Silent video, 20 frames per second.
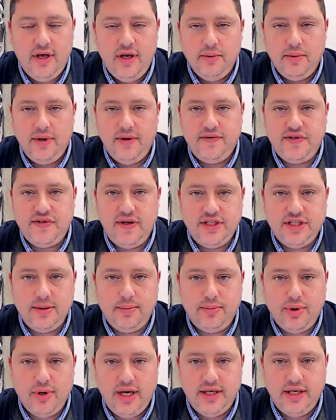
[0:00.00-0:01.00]
We've seen some
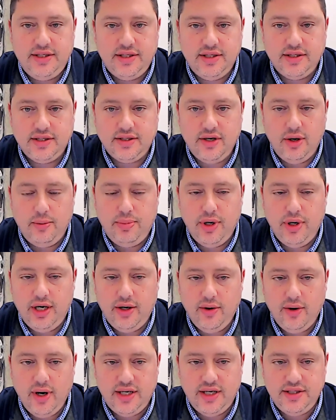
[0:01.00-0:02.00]
prices go pretty
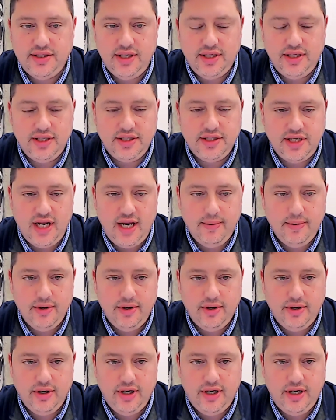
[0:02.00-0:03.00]
crazy in this
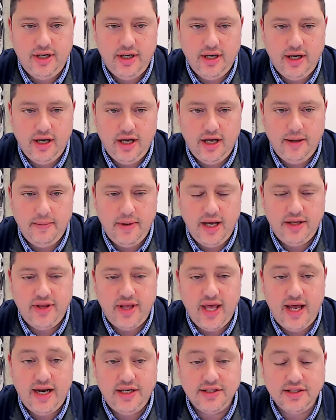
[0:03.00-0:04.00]
neighborhood, and
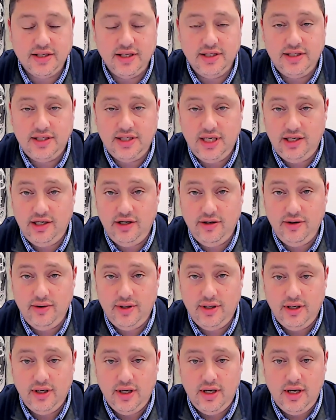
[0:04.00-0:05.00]
that has
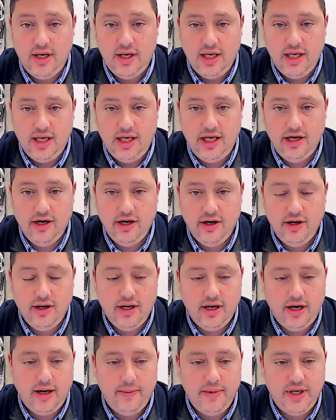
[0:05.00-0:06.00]
continued here
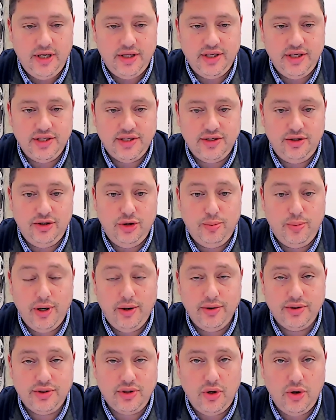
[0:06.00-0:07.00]
in this new
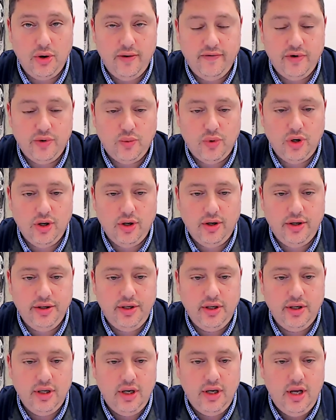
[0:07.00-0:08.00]
post-COVID
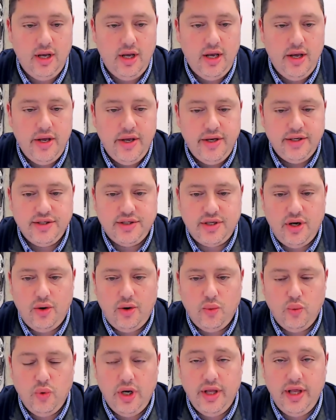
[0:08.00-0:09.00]
world.
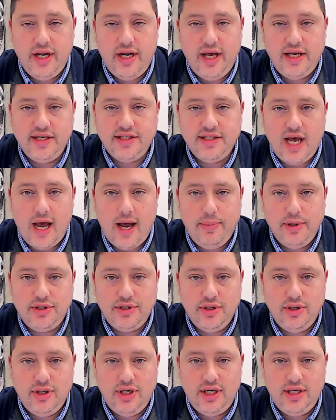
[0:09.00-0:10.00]
So really nice
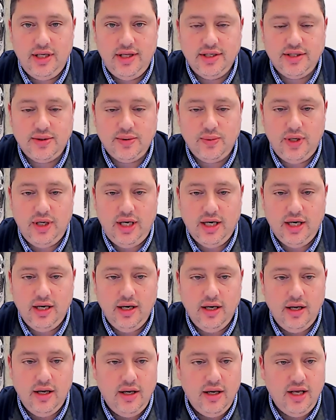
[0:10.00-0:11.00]
opportunity this week.
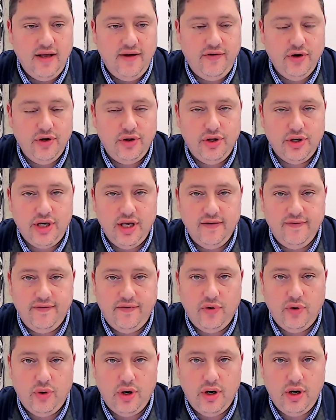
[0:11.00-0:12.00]
If you're looking
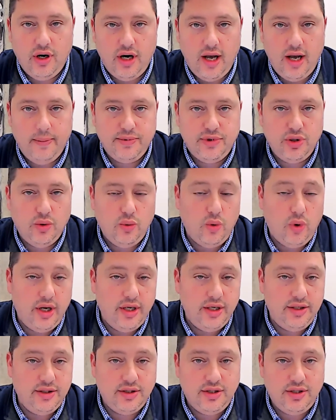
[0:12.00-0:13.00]
for up to
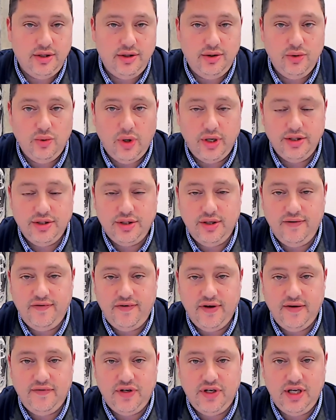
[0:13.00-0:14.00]

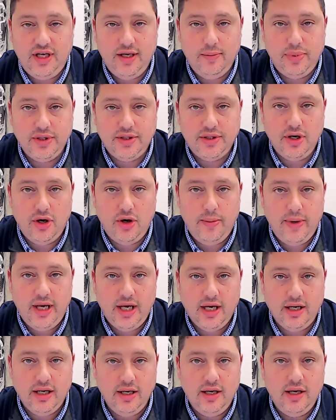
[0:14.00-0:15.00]
1.250 in Potomac,